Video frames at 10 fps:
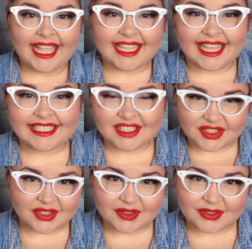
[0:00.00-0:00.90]
Hi guys,
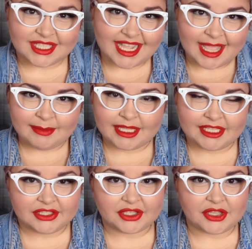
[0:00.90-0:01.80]
so today I'm going
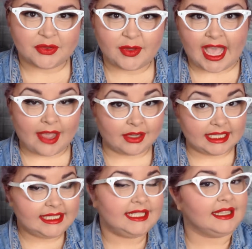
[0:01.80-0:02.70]
to show you how
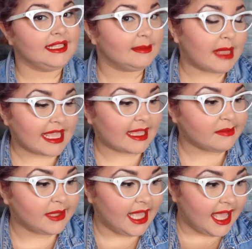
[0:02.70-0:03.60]
I did this
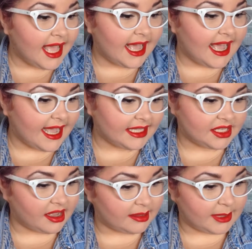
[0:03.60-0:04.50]
makeup. I
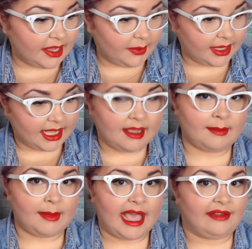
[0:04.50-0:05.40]
talk about
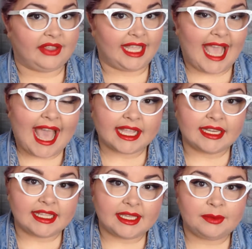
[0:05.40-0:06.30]
having
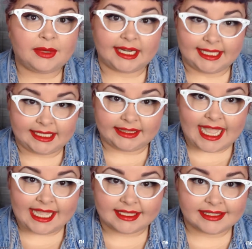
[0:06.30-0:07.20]
acne, wearing
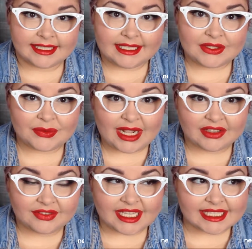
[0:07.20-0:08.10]
glasses,
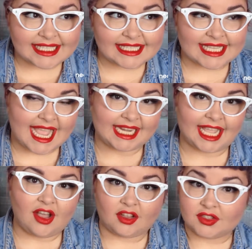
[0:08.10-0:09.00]
round faces, and
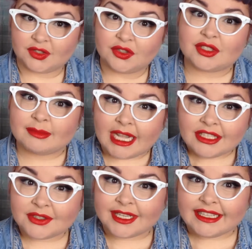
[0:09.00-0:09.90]
I also do some
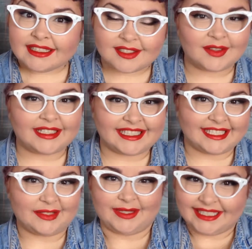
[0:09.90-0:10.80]
contouring. So let's
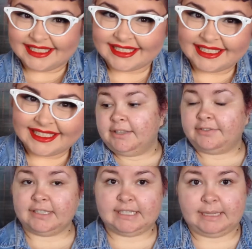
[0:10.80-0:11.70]
get to it. The
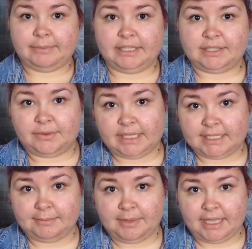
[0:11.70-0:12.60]
first step is going
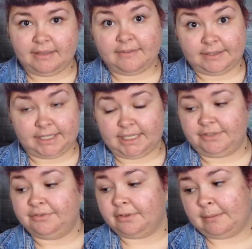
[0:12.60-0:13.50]
to be
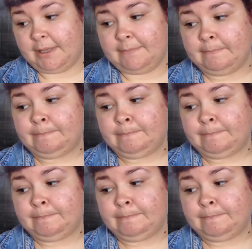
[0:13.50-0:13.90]
foundation for me.